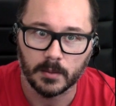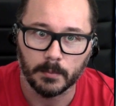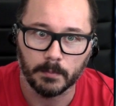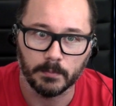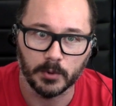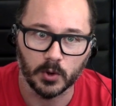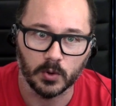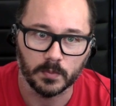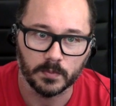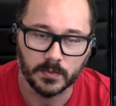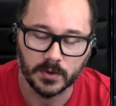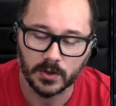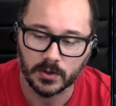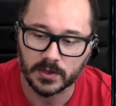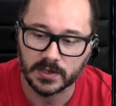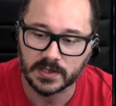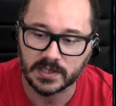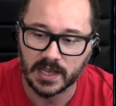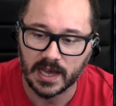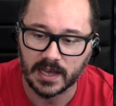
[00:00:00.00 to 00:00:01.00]
Boom.
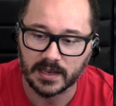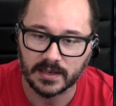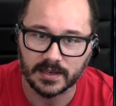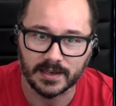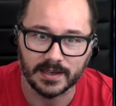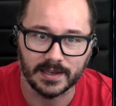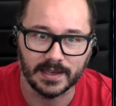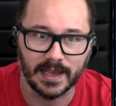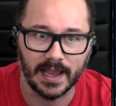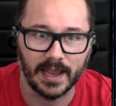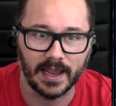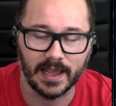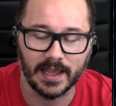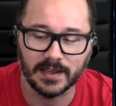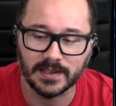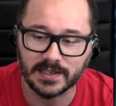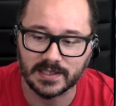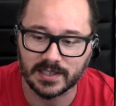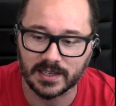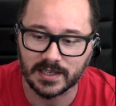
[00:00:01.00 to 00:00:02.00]
Notice that
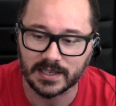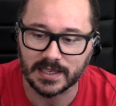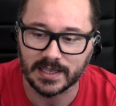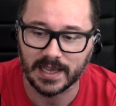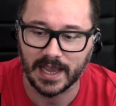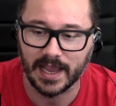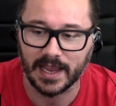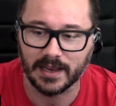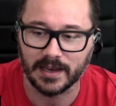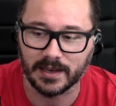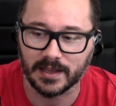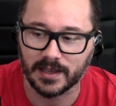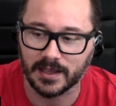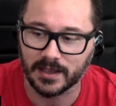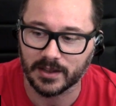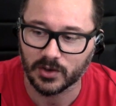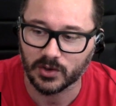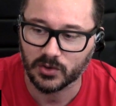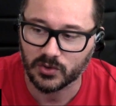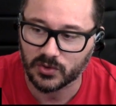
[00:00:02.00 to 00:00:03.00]
instant gain
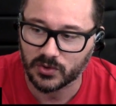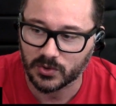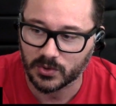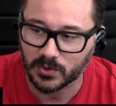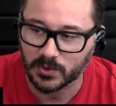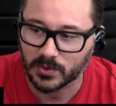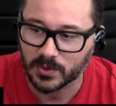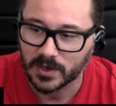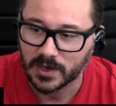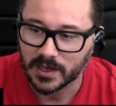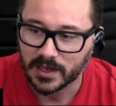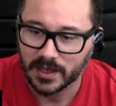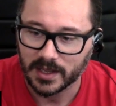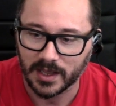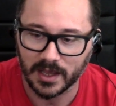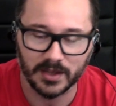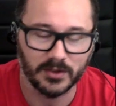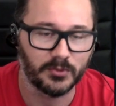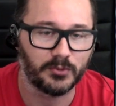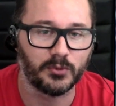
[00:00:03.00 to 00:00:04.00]
into
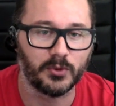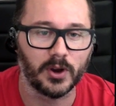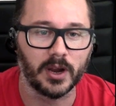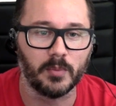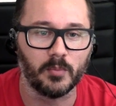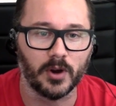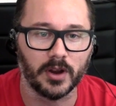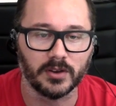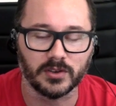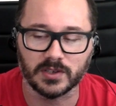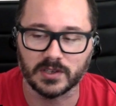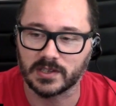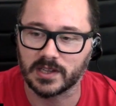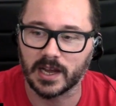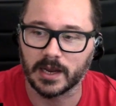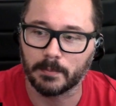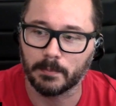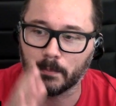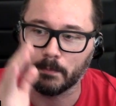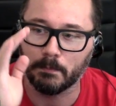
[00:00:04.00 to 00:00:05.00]
frame rate. Just
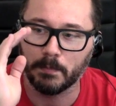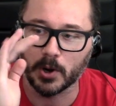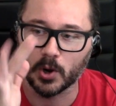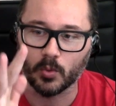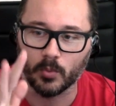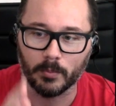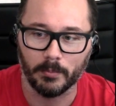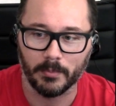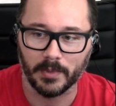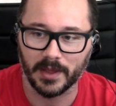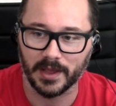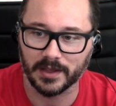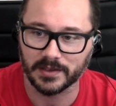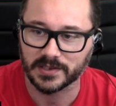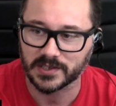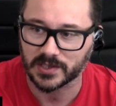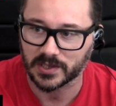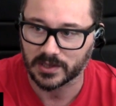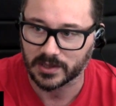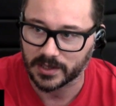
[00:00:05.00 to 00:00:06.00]
like, boom,
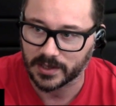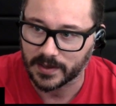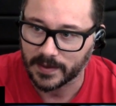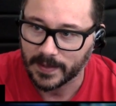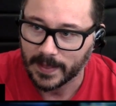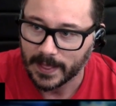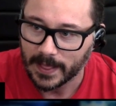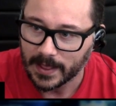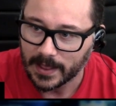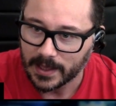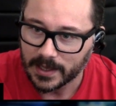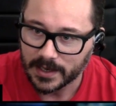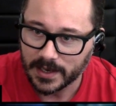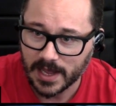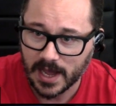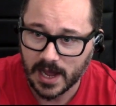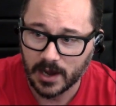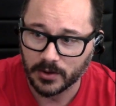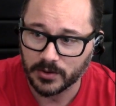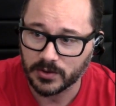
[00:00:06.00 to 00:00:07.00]
instantly.
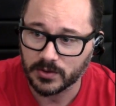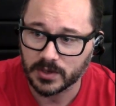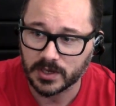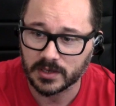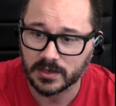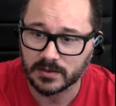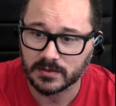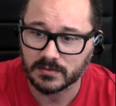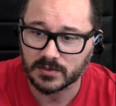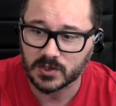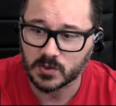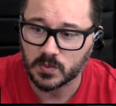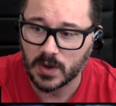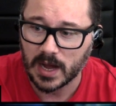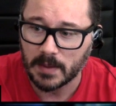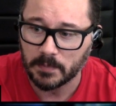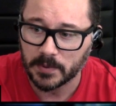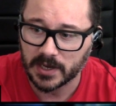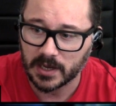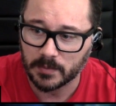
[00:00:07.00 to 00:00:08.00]
Now, you can
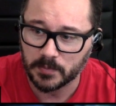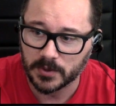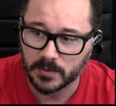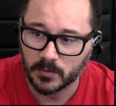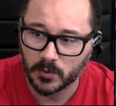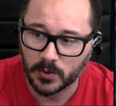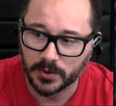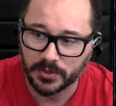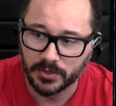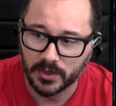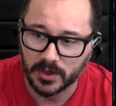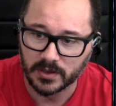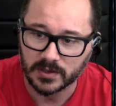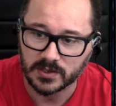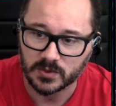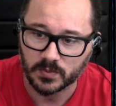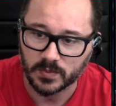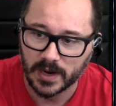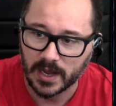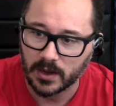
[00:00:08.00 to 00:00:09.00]
swap a couple more
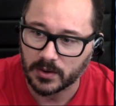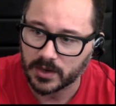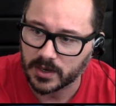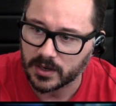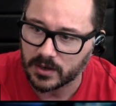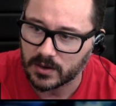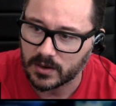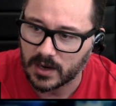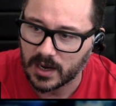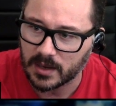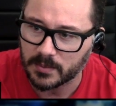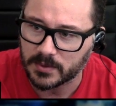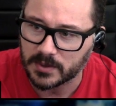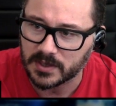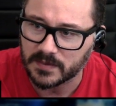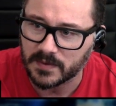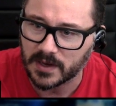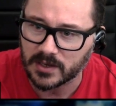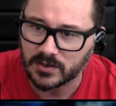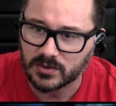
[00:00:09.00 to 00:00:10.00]
things around here. I
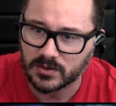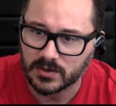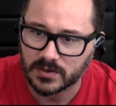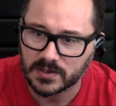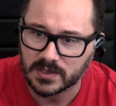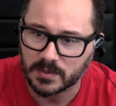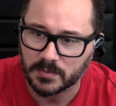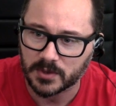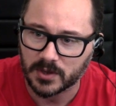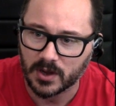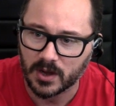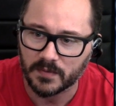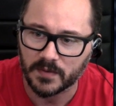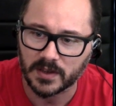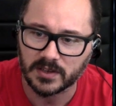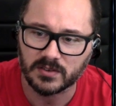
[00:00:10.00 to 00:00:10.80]
believe I turned something off.